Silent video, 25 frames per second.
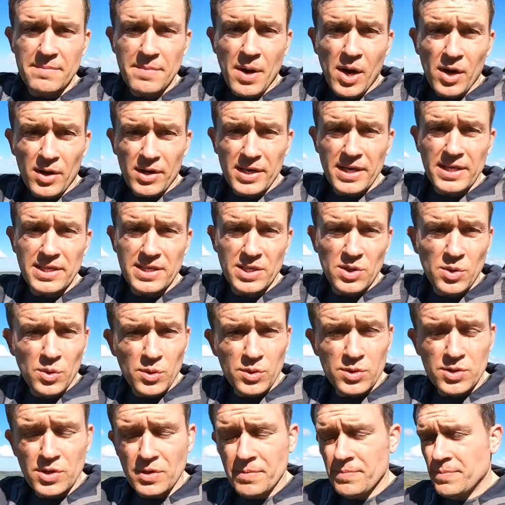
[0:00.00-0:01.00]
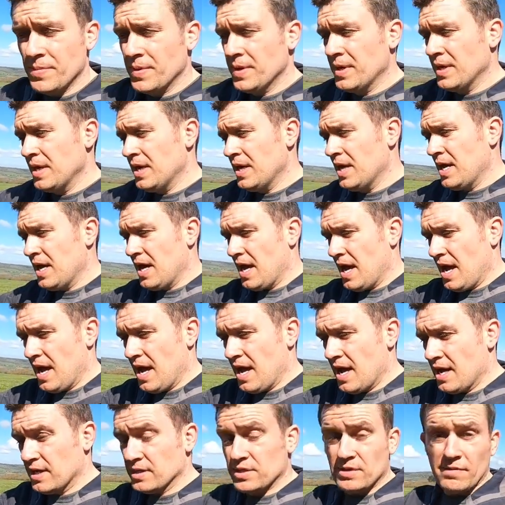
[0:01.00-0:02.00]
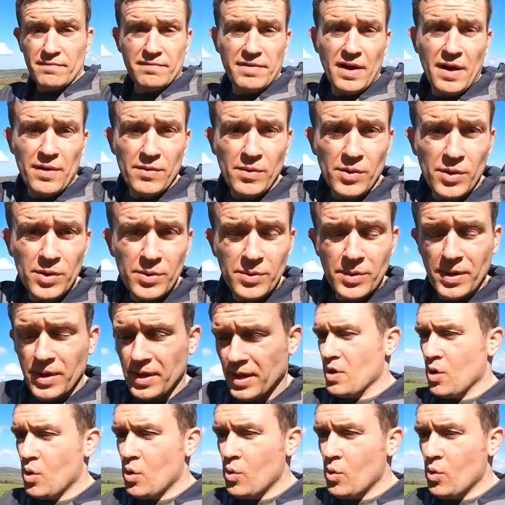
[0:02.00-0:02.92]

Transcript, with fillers: the markets in autumn, uh, sunflower oil,